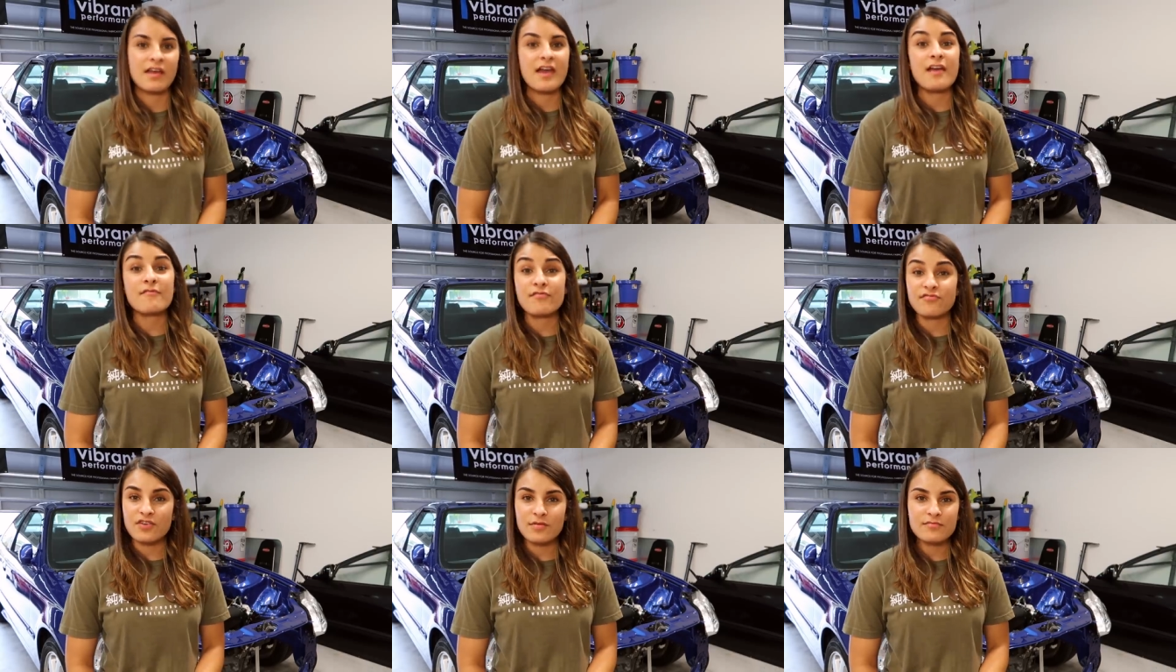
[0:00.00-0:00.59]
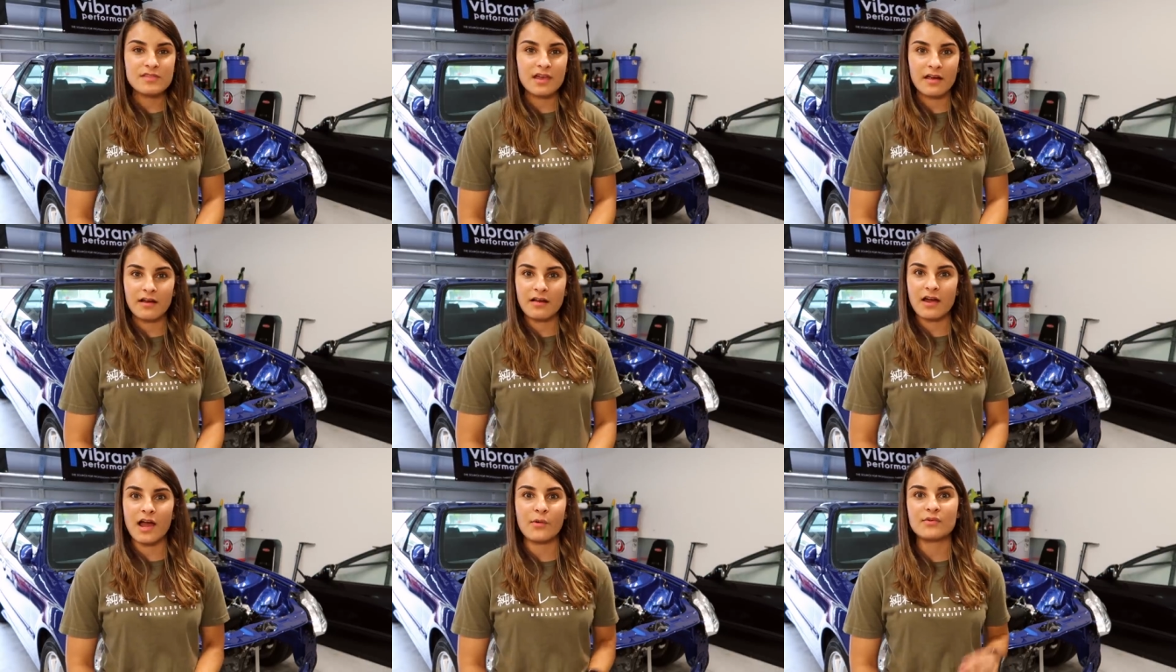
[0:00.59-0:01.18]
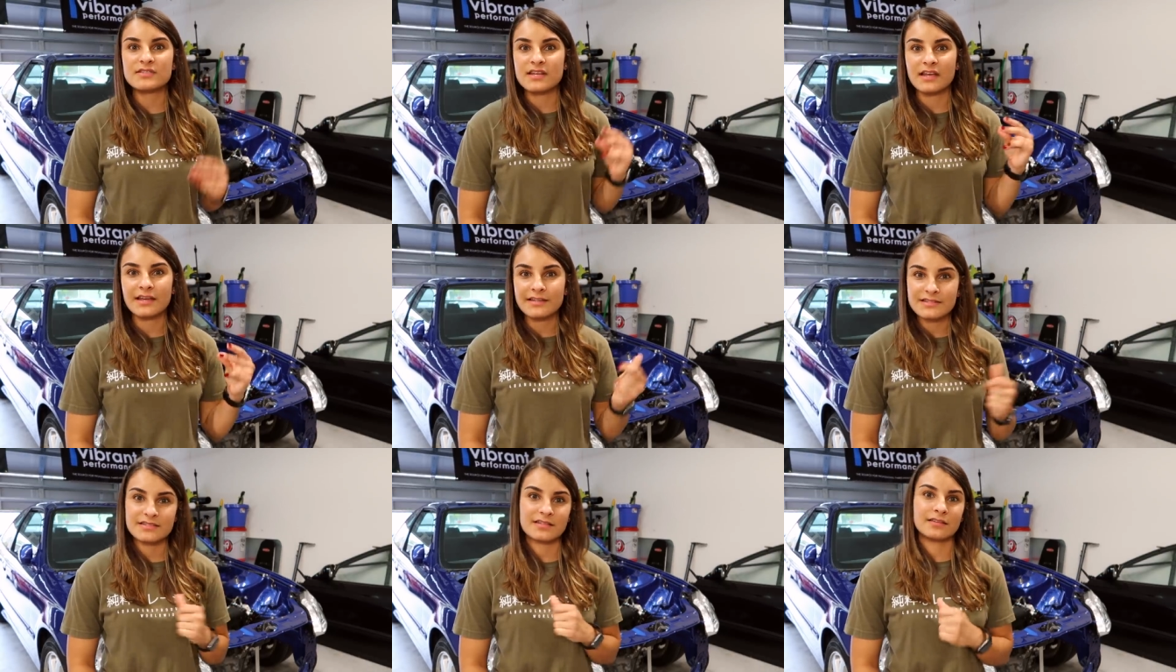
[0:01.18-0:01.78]
And from there, I was
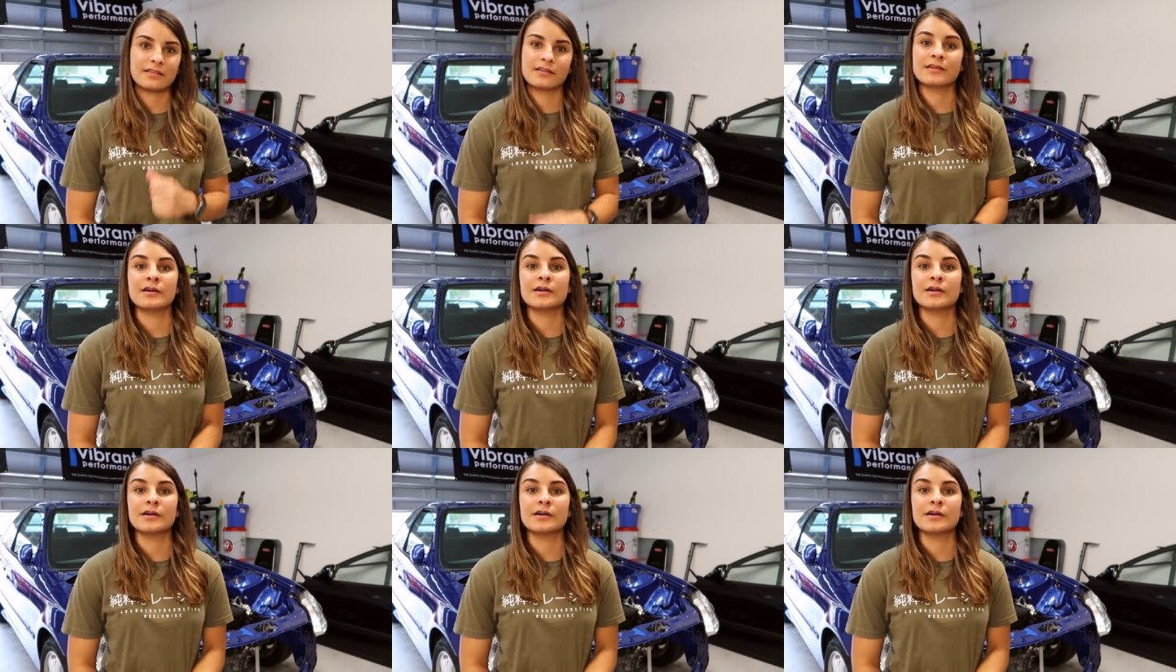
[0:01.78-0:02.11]
instantly